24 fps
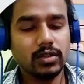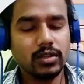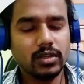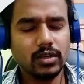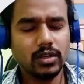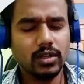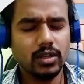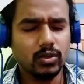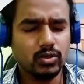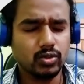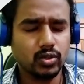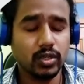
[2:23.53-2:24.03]

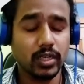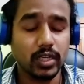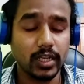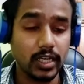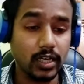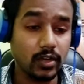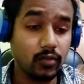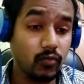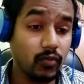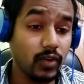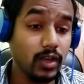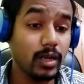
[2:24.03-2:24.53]
no sorry,
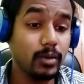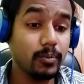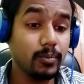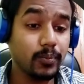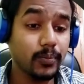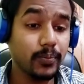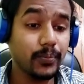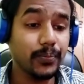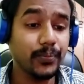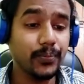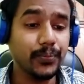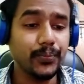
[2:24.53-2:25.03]
it will
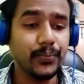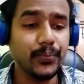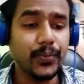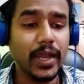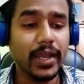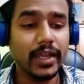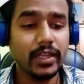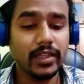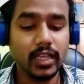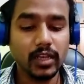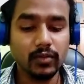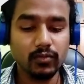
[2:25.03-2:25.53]

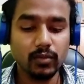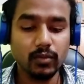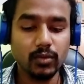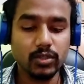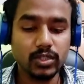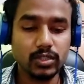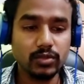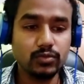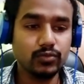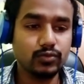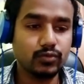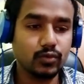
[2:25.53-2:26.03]
pick the
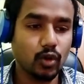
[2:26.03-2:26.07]
information